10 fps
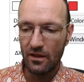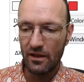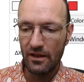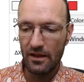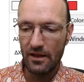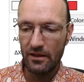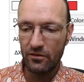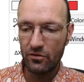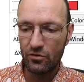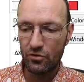
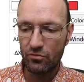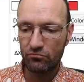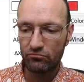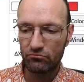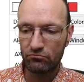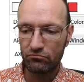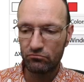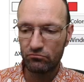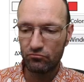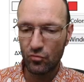And
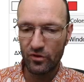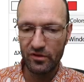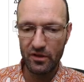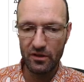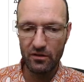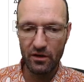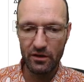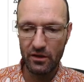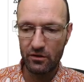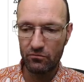once again, I
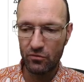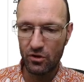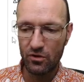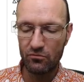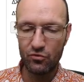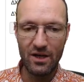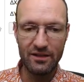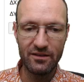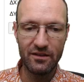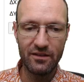can
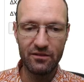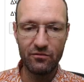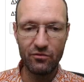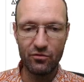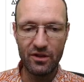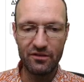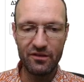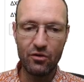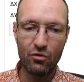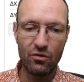run, and then you can
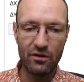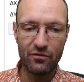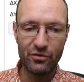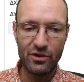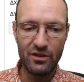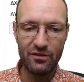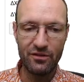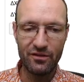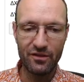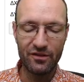see, oh, unfortunately,
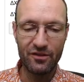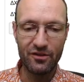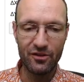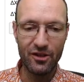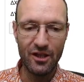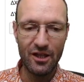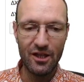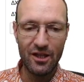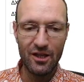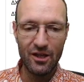
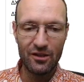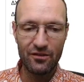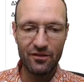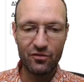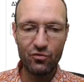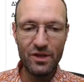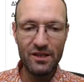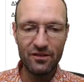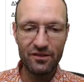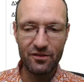this
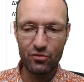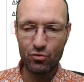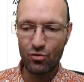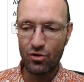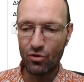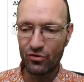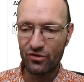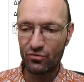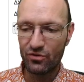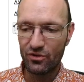green is still too close
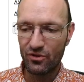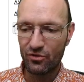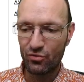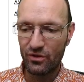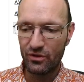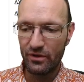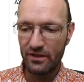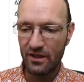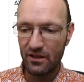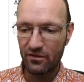to the
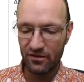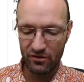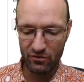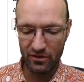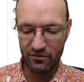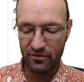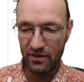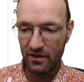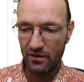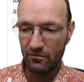grid color. So if
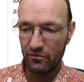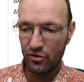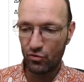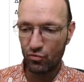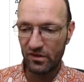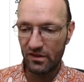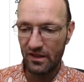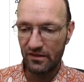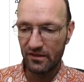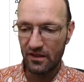I use
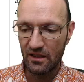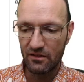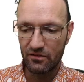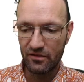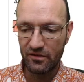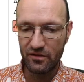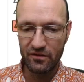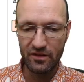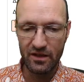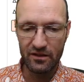less color
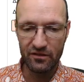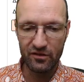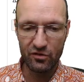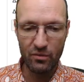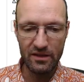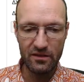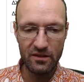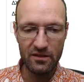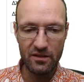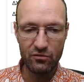distance, like this
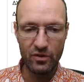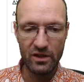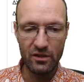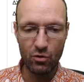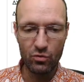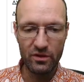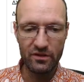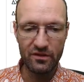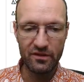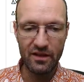20, then really only
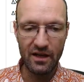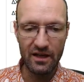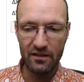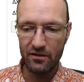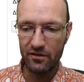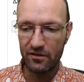this line is